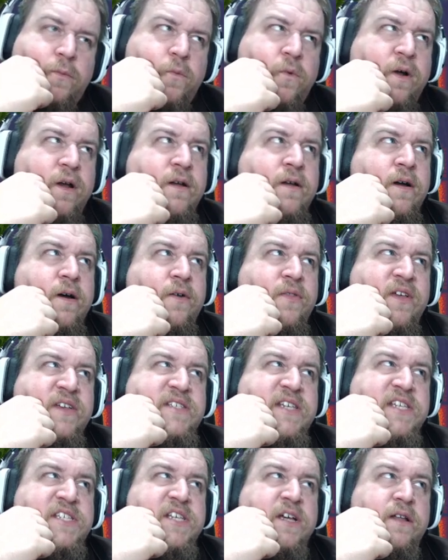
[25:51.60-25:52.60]
well, I don't know,
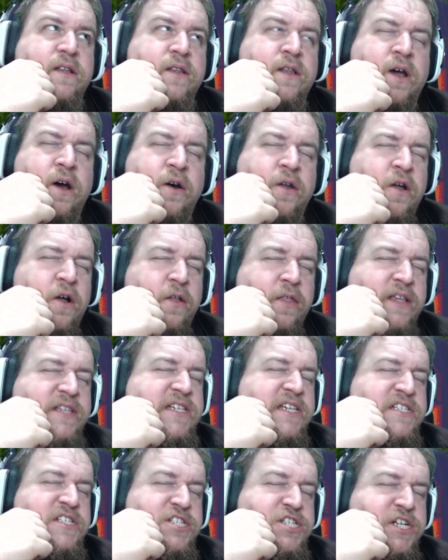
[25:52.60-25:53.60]
this is a, no,
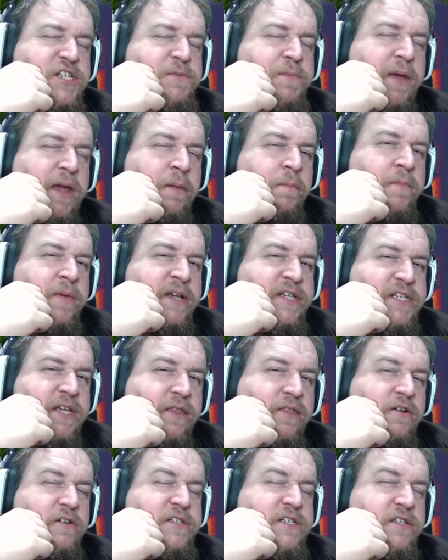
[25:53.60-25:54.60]
this isn't just being
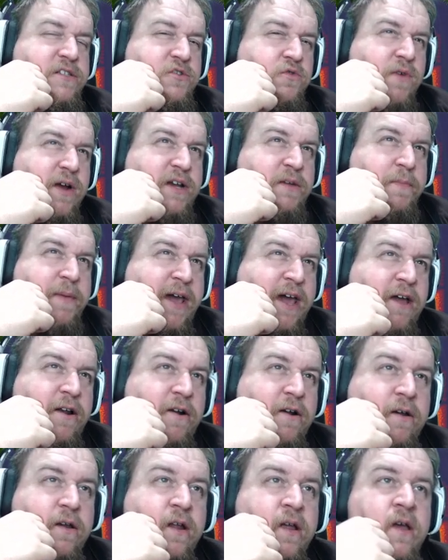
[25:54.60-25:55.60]
busy. There's a direct
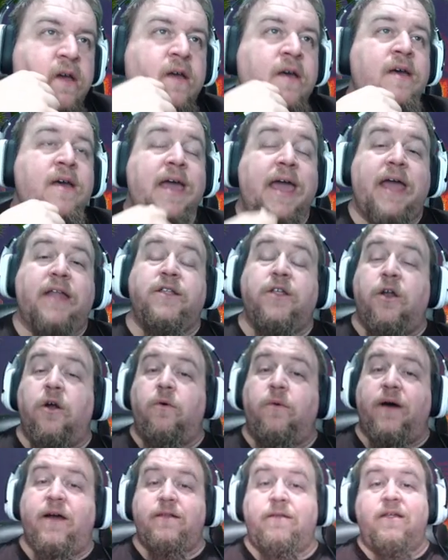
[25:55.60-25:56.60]
pattern. And you know
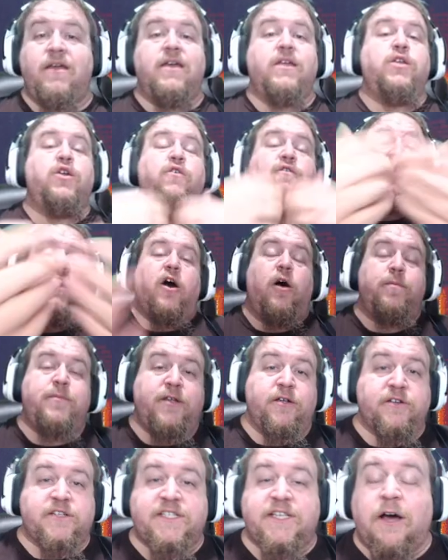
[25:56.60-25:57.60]
what? You've
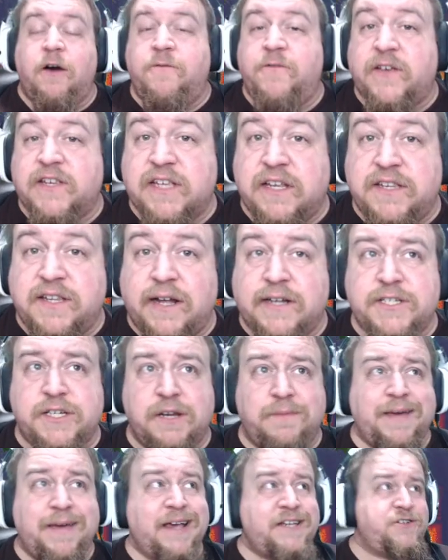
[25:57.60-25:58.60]
helped yourself as a
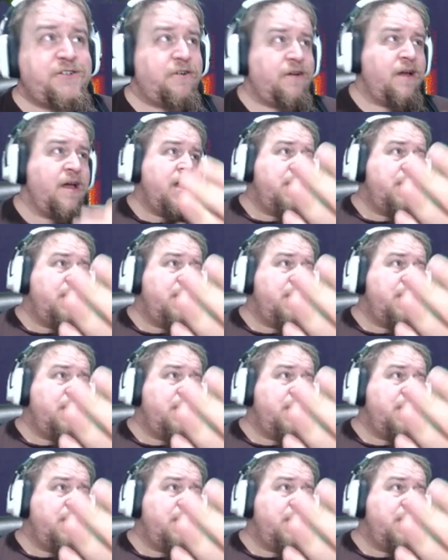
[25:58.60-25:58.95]
dungeon master